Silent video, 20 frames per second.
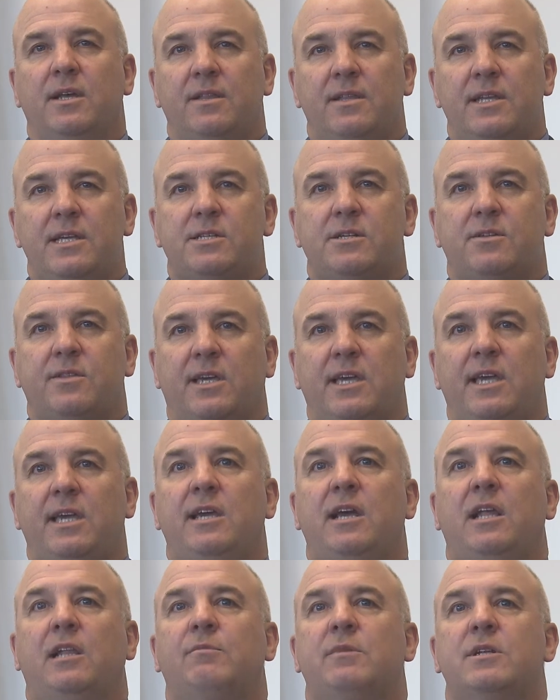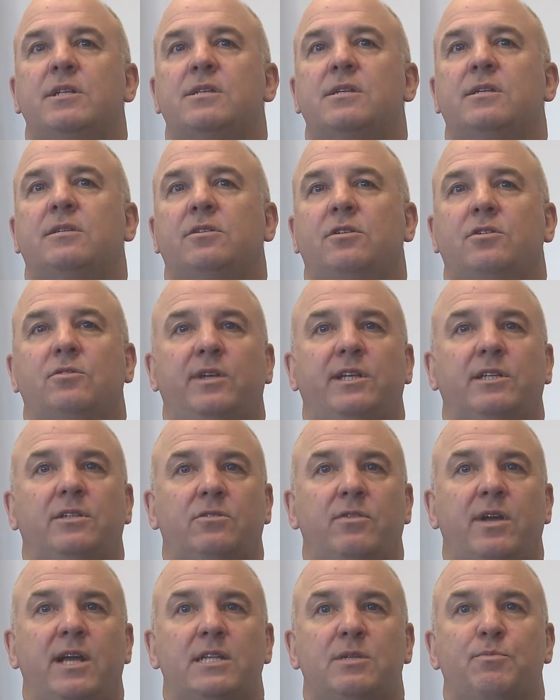These are the key elements to
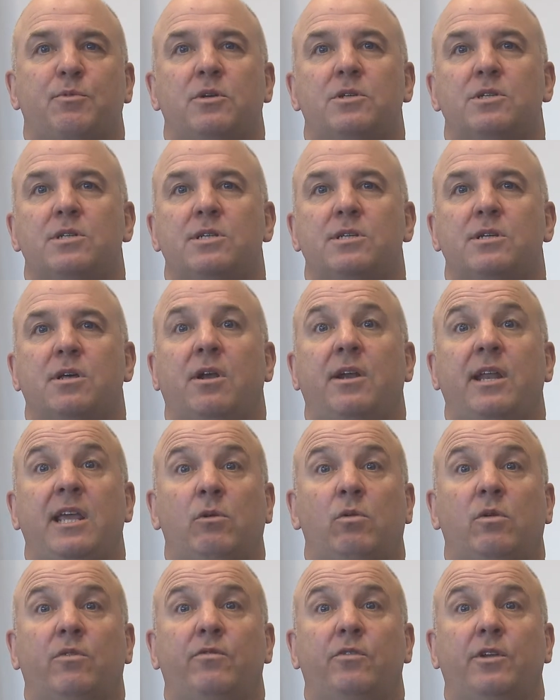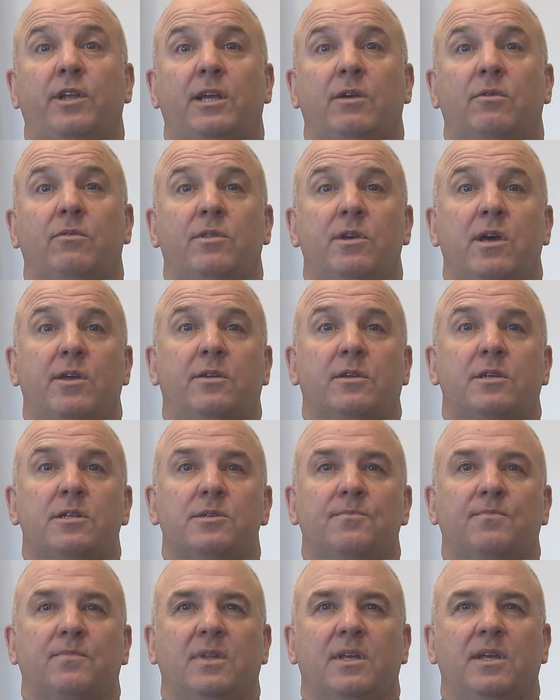treat trans persons on an equal footing with
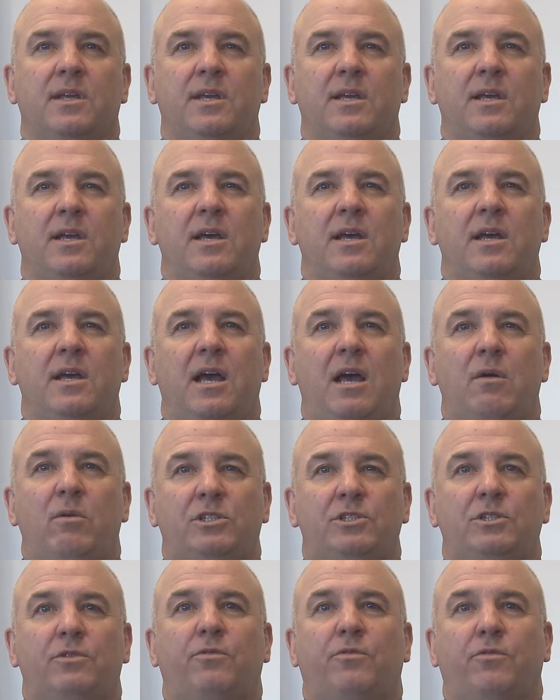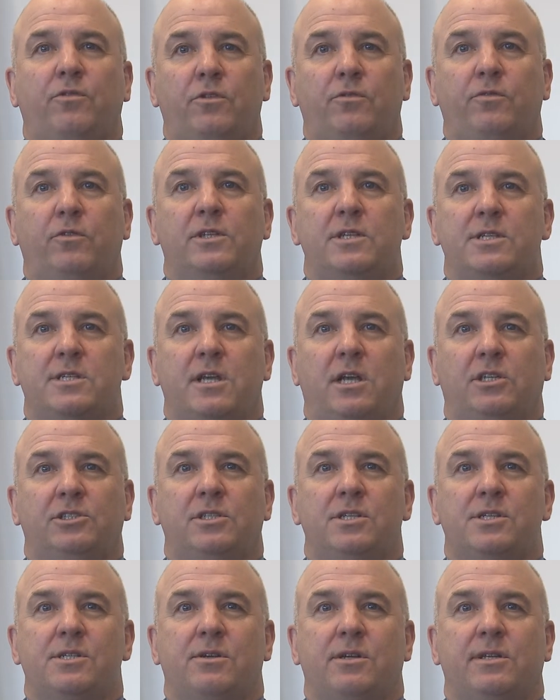others. I wish you fruitful
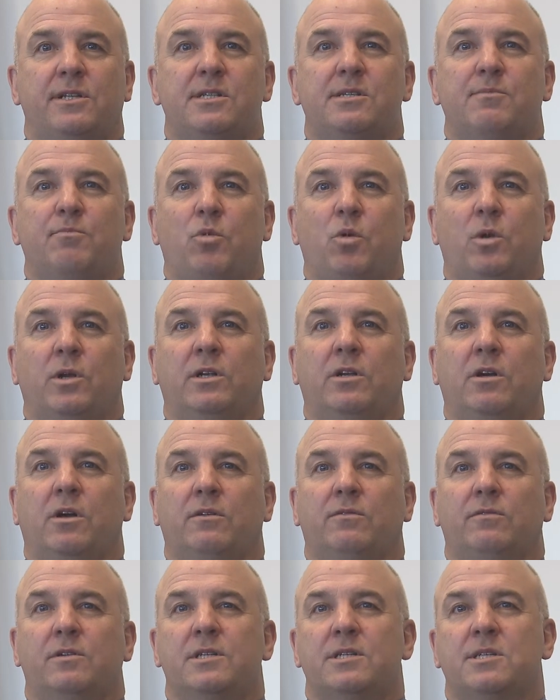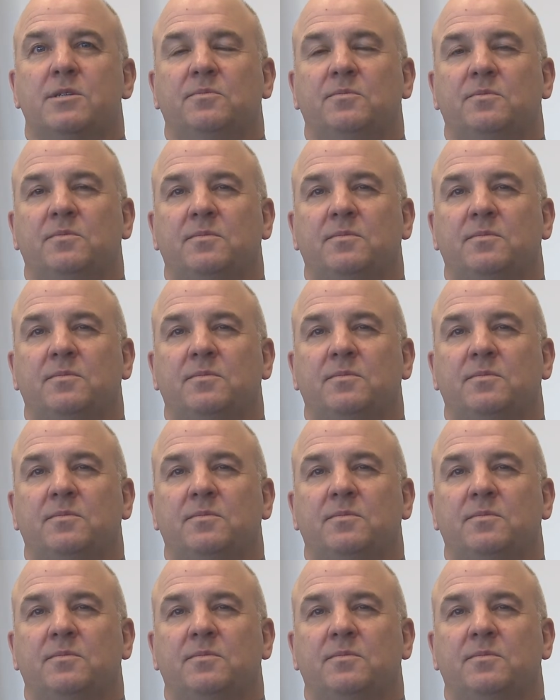discussions during this important conference.